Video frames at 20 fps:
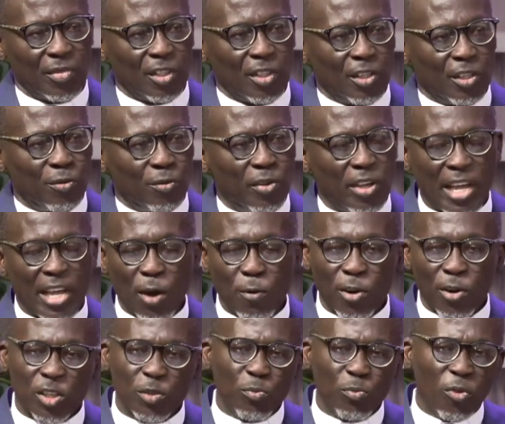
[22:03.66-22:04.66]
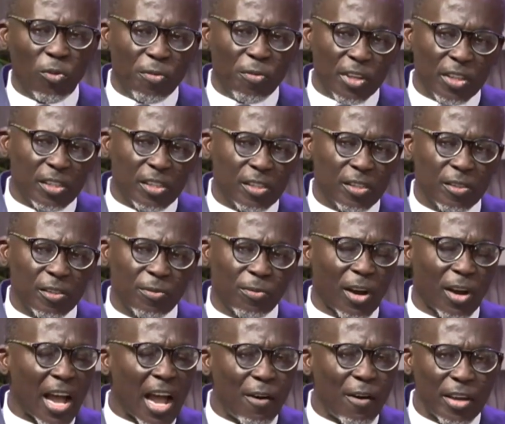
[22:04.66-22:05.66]
We can watch movies for
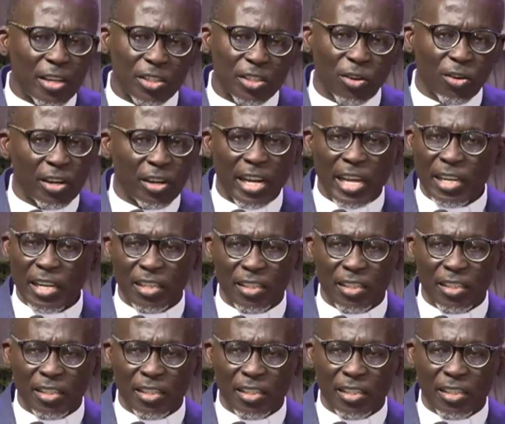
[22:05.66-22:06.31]
hours on end,